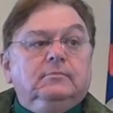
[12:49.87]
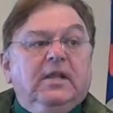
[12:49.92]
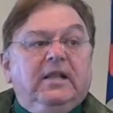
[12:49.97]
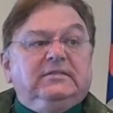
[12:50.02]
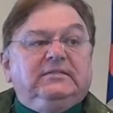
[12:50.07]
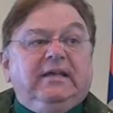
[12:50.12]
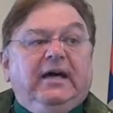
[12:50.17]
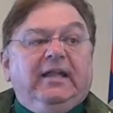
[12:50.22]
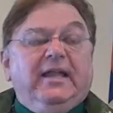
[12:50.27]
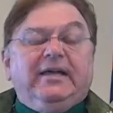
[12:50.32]

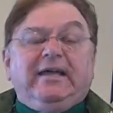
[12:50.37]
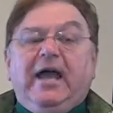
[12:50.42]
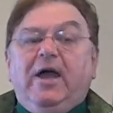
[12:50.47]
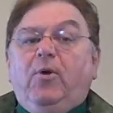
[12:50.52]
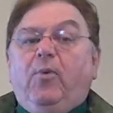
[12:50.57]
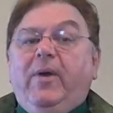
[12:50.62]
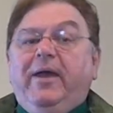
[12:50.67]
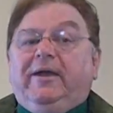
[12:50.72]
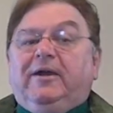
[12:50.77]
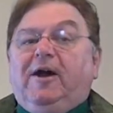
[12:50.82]
It's not like
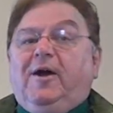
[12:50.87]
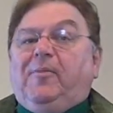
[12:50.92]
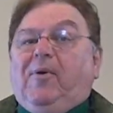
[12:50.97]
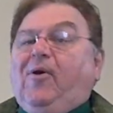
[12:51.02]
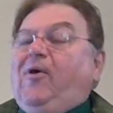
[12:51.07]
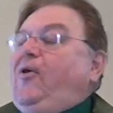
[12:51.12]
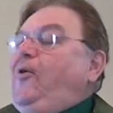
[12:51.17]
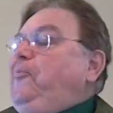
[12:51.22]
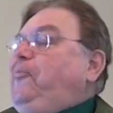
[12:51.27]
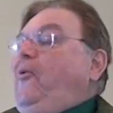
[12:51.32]
I wake up,
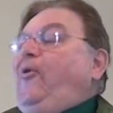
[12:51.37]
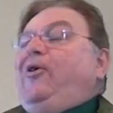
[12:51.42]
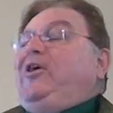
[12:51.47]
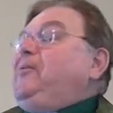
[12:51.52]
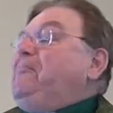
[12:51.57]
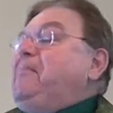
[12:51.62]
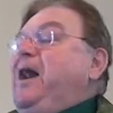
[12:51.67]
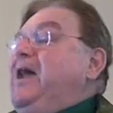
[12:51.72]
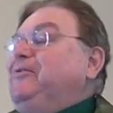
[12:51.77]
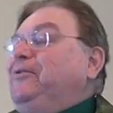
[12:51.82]
oh boy,
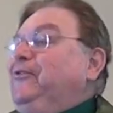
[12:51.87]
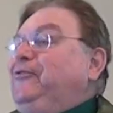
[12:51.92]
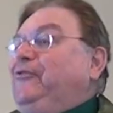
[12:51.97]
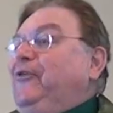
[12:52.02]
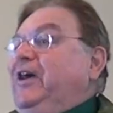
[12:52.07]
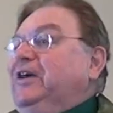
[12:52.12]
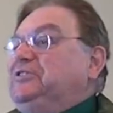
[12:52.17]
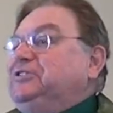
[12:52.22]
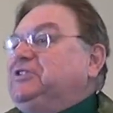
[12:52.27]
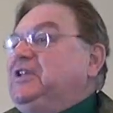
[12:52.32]
am I
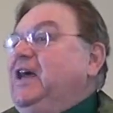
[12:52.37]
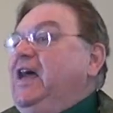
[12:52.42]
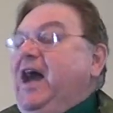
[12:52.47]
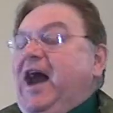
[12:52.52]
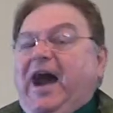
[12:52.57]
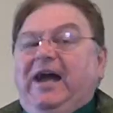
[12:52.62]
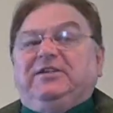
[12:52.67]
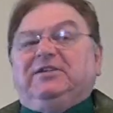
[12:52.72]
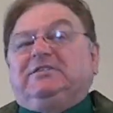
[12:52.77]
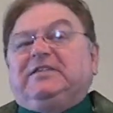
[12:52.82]
refreshed.
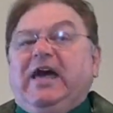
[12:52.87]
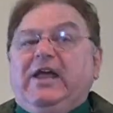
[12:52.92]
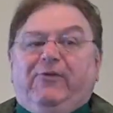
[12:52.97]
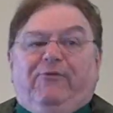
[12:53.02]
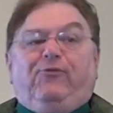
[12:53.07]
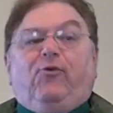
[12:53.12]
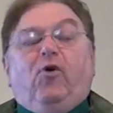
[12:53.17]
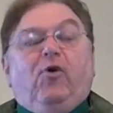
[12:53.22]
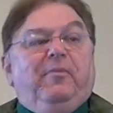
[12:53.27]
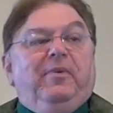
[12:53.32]
I just had a
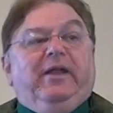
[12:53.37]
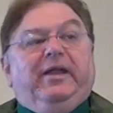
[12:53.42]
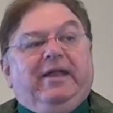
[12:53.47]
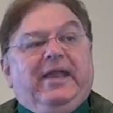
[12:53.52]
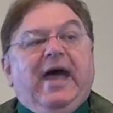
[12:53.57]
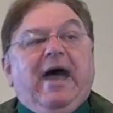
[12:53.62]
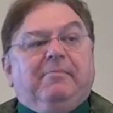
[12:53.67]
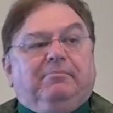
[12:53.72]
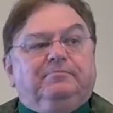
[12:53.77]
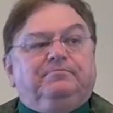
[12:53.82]
four minute
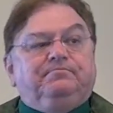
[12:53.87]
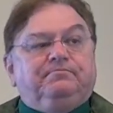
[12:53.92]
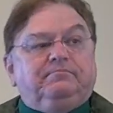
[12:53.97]
nap.